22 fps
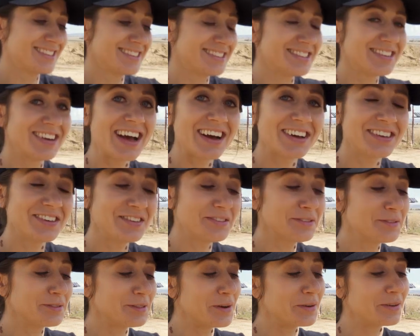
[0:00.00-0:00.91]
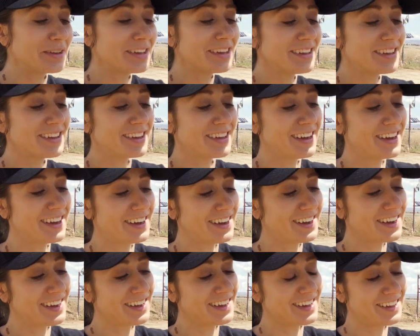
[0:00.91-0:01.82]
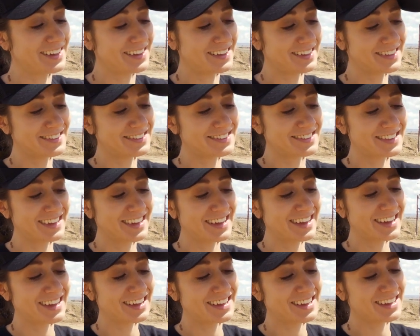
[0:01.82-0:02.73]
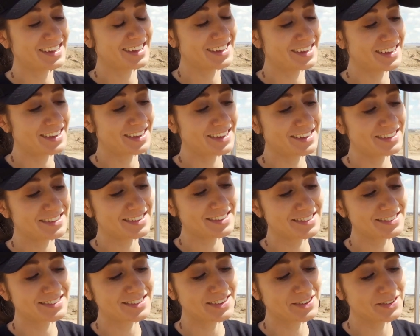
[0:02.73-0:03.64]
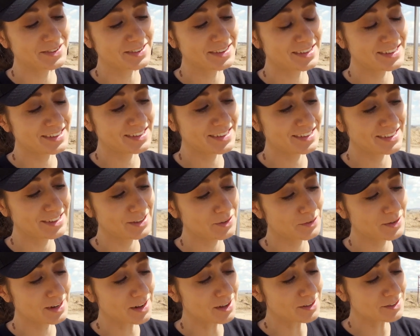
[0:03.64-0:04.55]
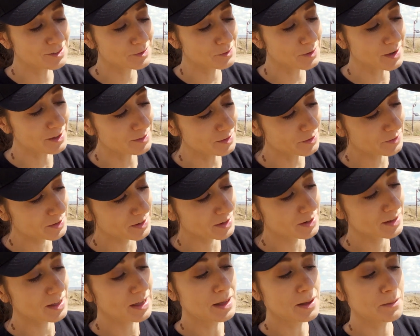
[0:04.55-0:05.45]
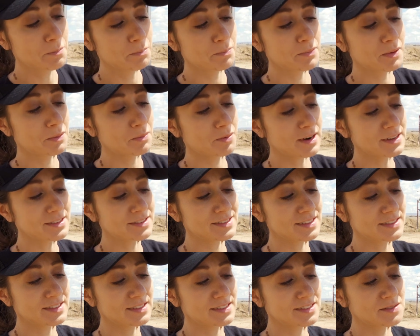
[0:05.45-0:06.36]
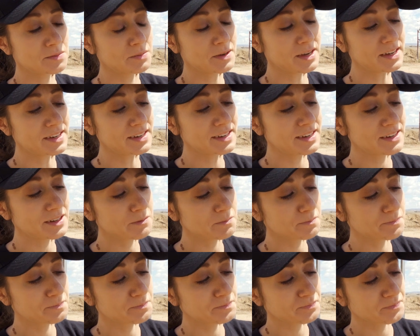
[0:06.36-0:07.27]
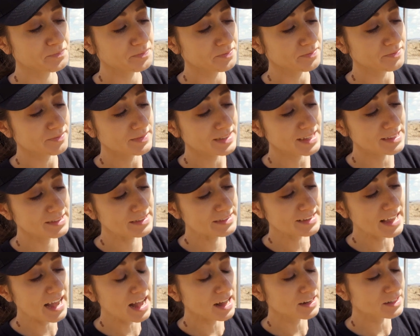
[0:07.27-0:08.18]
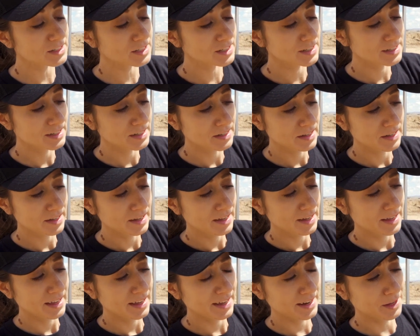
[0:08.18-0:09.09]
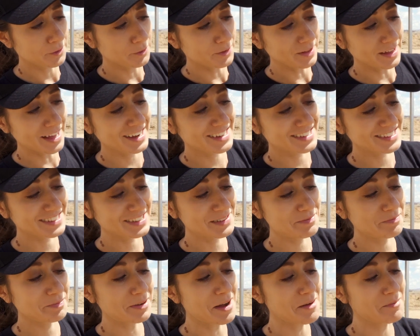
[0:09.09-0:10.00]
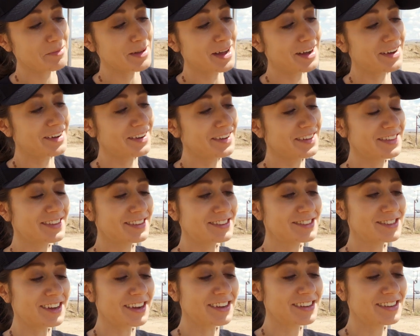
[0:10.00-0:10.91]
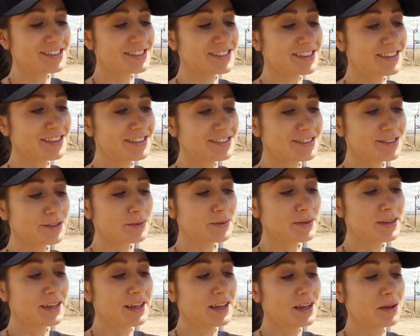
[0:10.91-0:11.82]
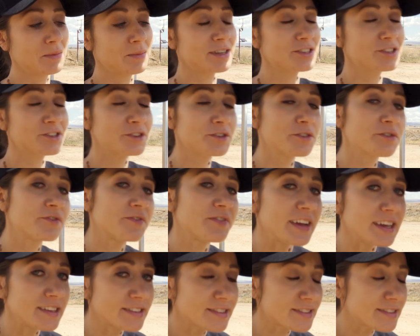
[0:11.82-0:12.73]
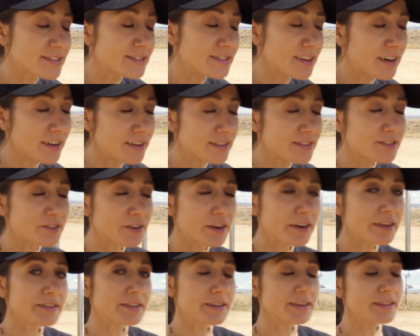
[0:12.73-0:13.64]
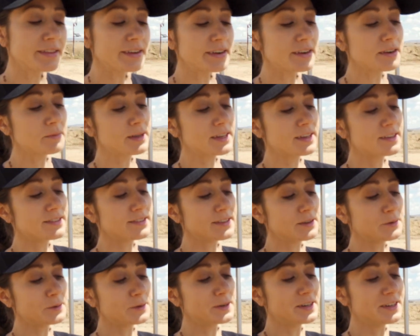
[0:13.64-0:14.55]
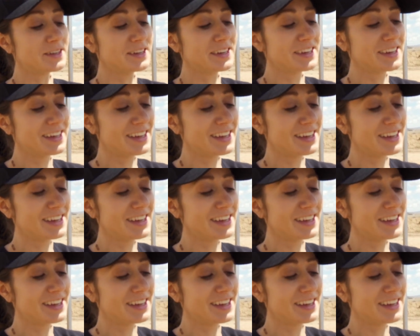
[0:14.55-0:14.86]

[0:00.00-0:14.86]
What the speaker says: So how you load it is, so you can also unload it by pressing this button here, this catch, and it will actually pop out the shotgun shell. So make sure your face is not directly there because it will